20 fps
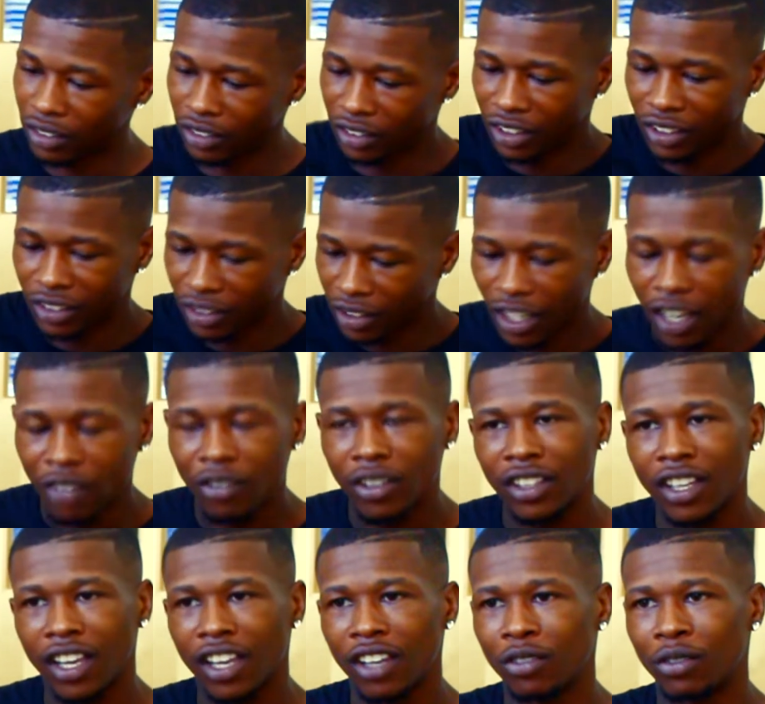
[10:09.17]
Just
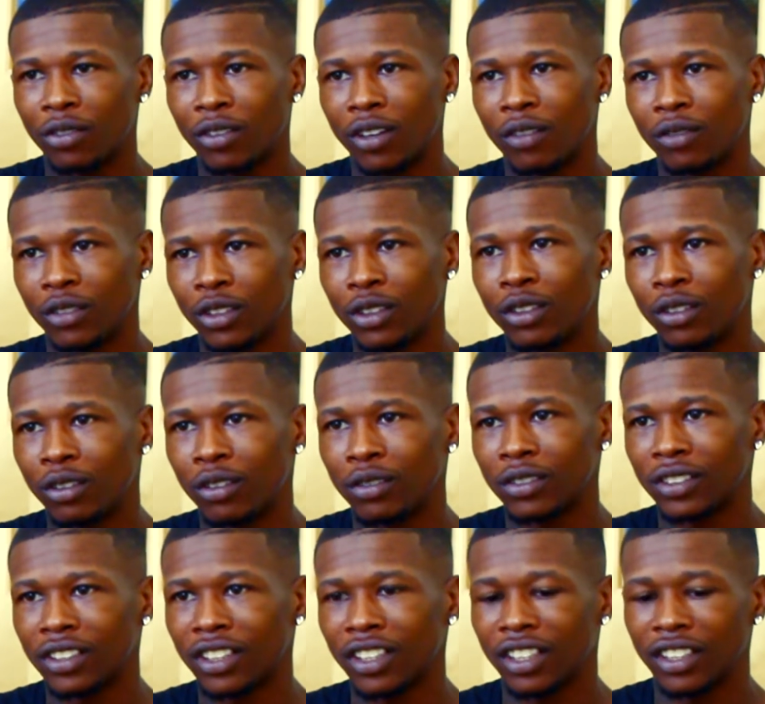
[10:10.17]
everything from, you know what I'm
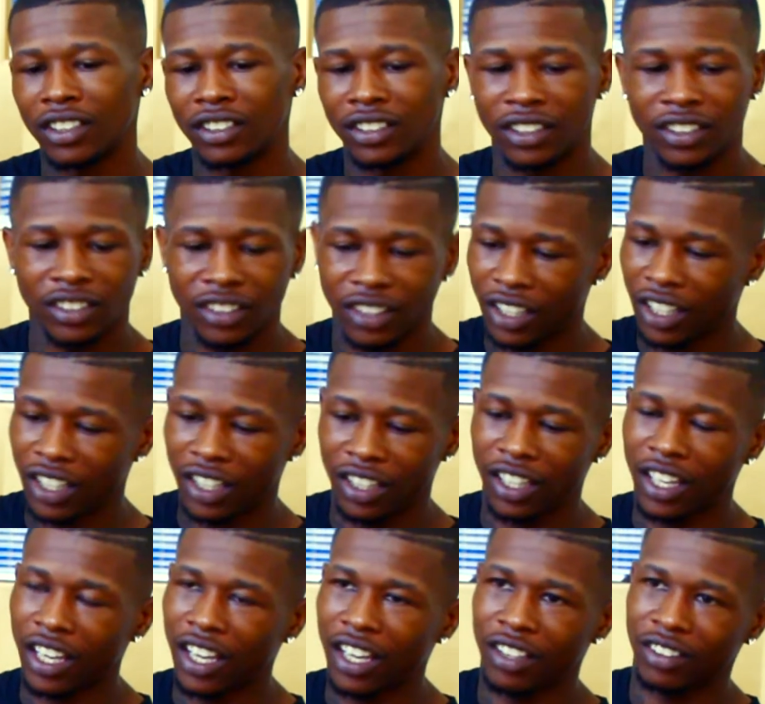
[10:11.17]
saying, just getting
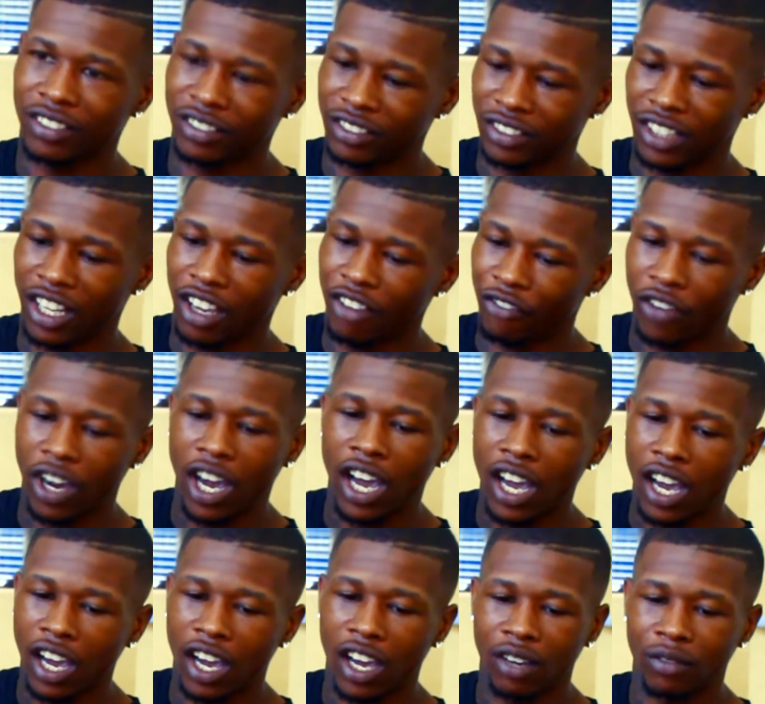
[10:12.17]
that
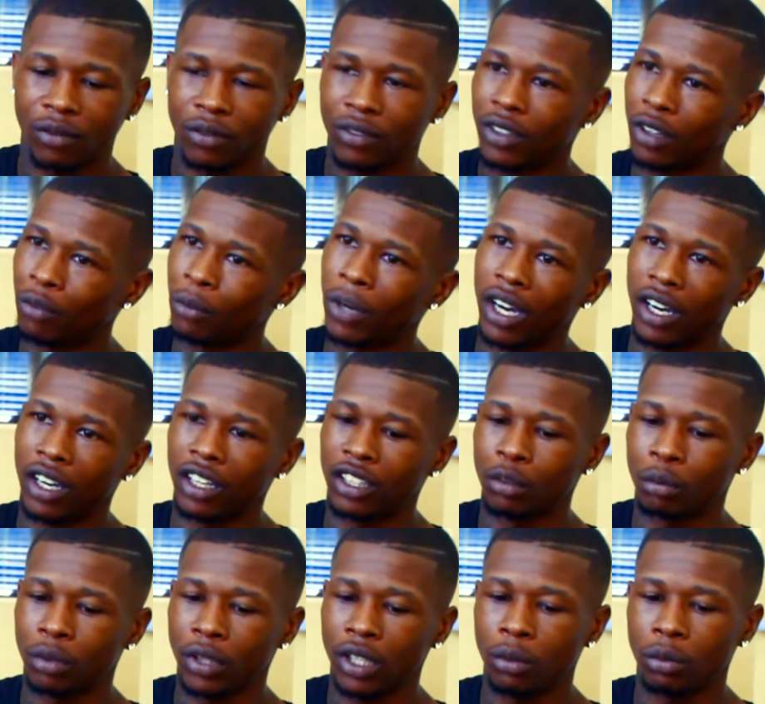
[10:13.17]
vibe about other
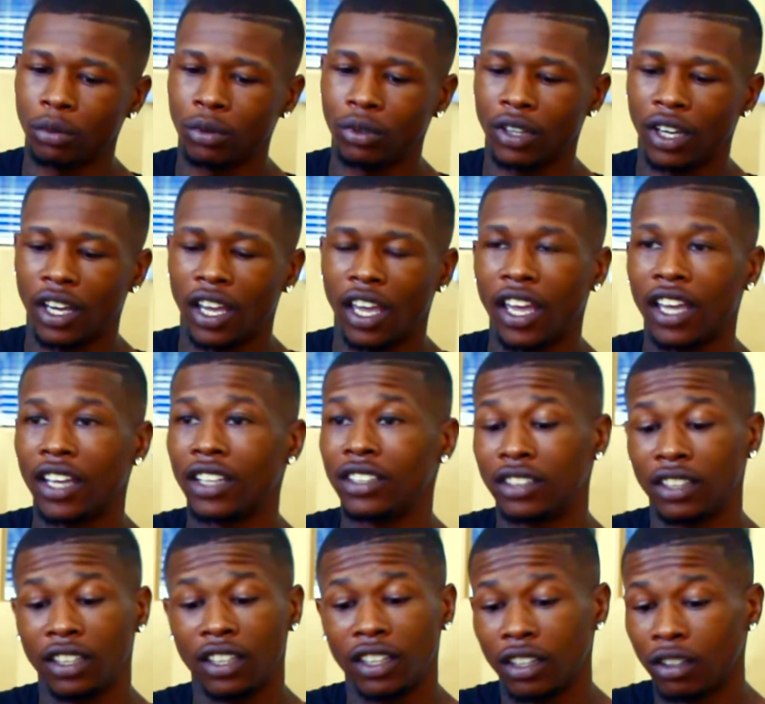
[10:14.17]
people, and
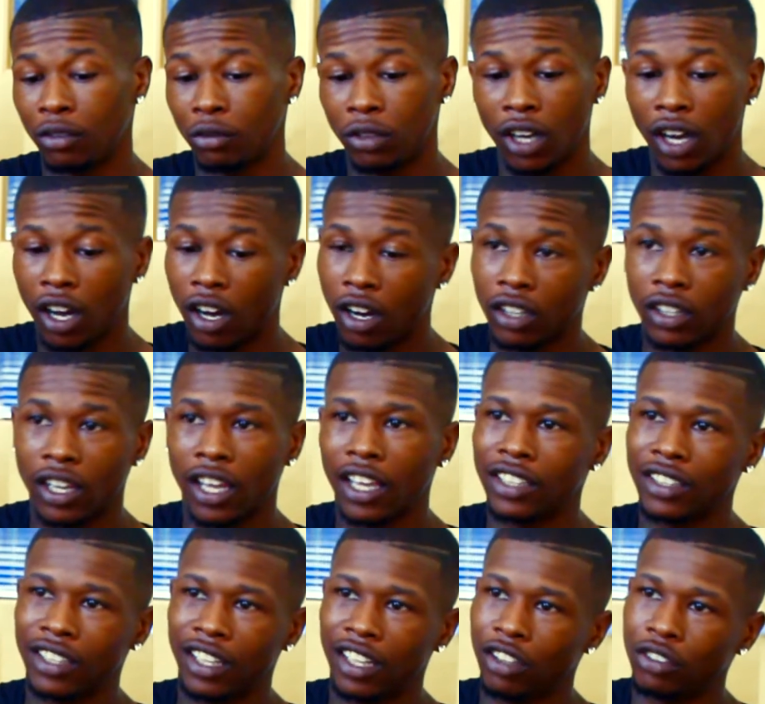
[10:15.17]
then we all
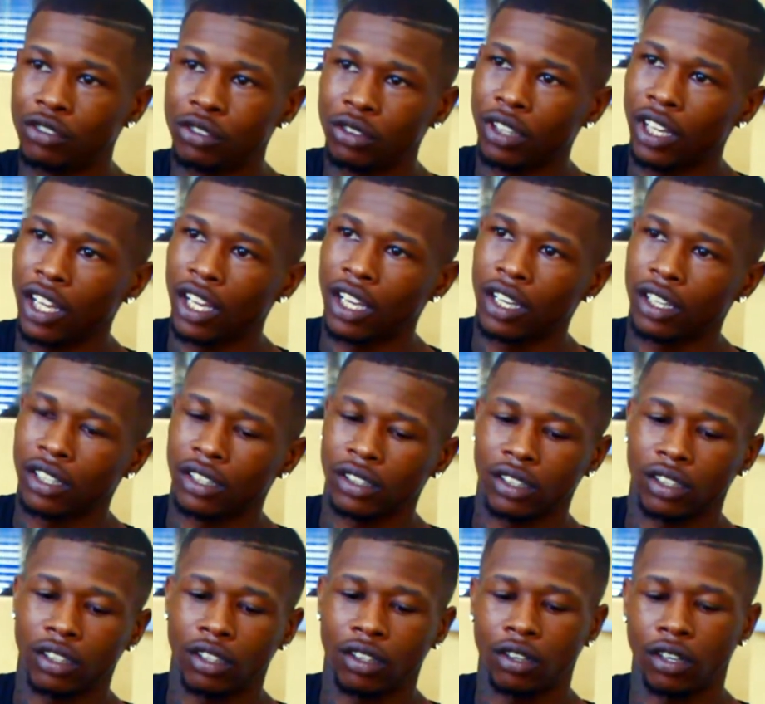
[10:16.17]
it gives you that
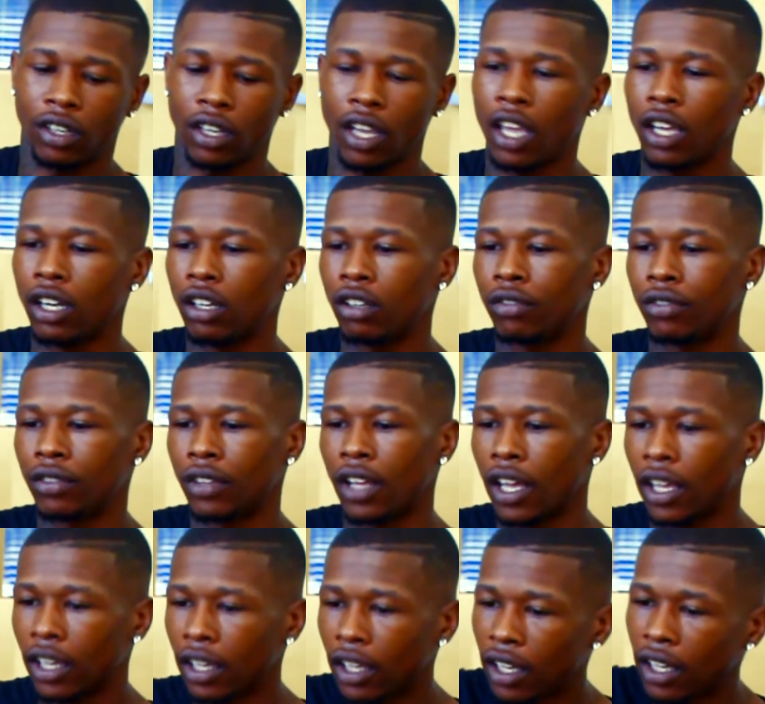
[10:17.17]
creative
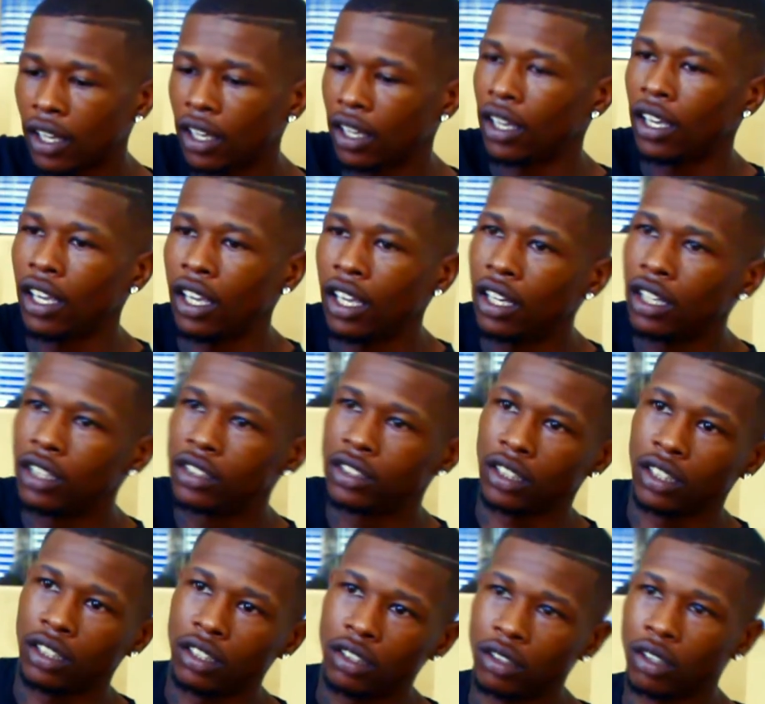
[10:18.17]

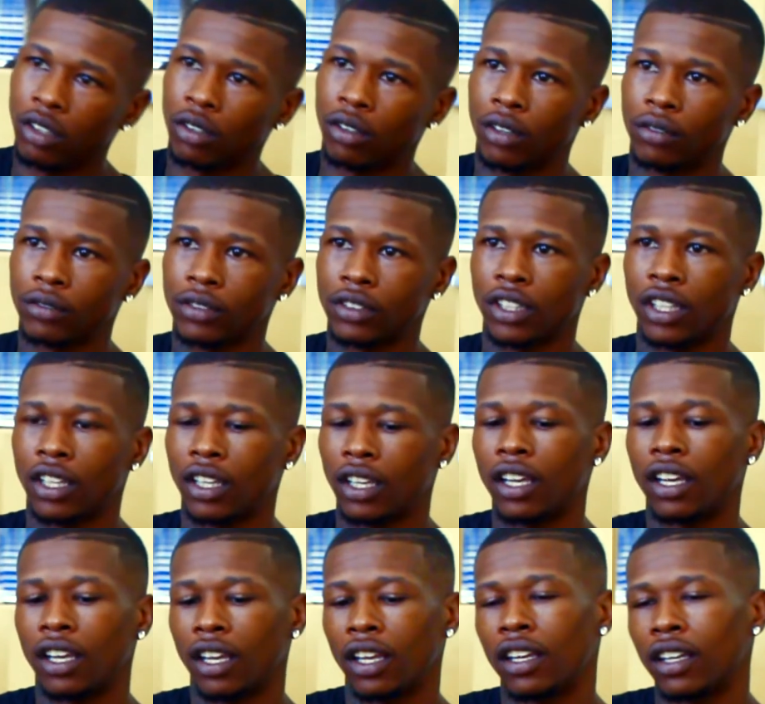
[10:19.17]
energy, you know what I'm saying? And